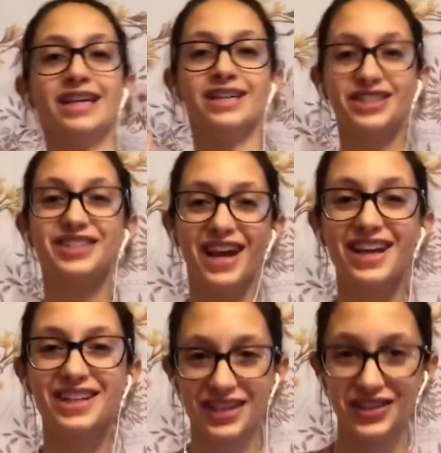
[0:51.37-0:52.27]

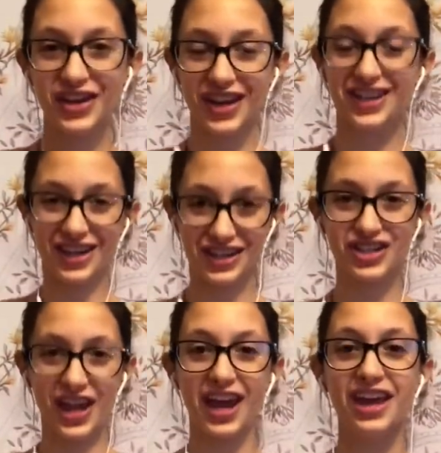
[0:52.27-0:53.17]
Shake, shake,
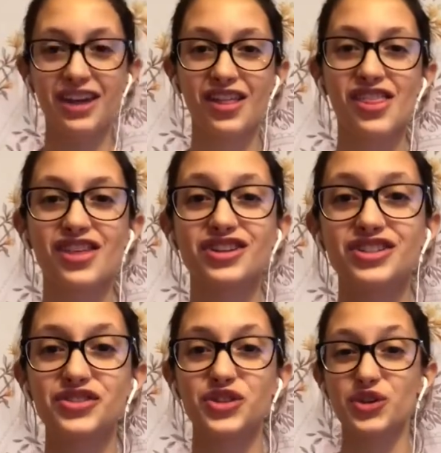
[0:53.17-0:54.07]
shake
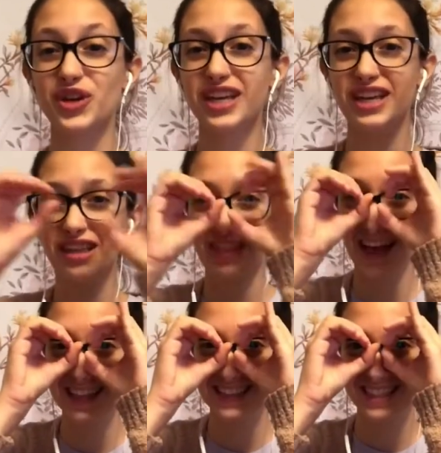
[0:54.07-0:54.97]
the tree,
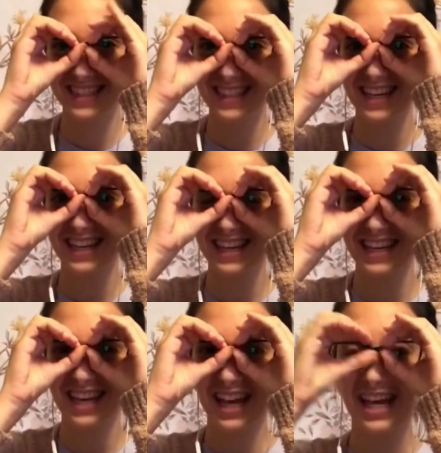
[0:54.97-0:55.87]
then see
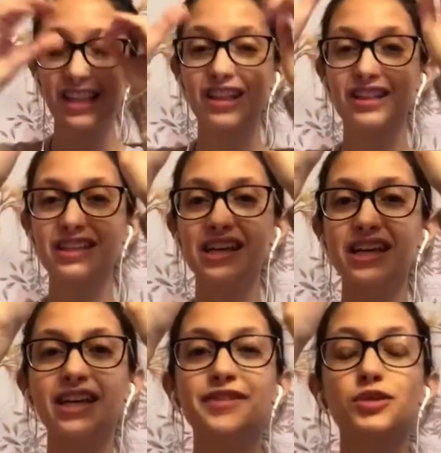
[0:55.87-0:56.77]
the
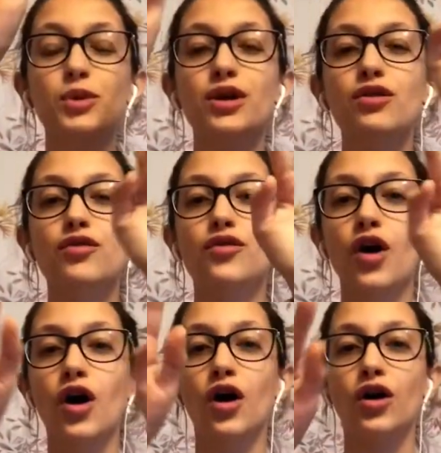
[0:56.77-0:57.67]
leaves will
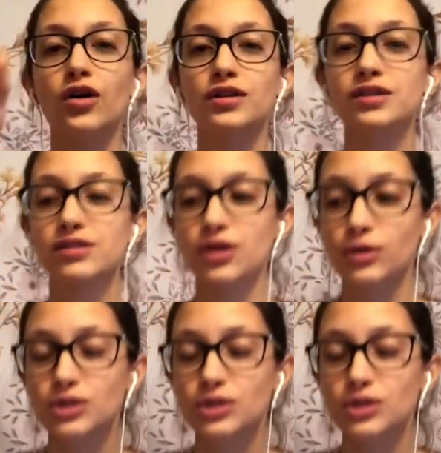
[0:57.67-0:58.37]
fall so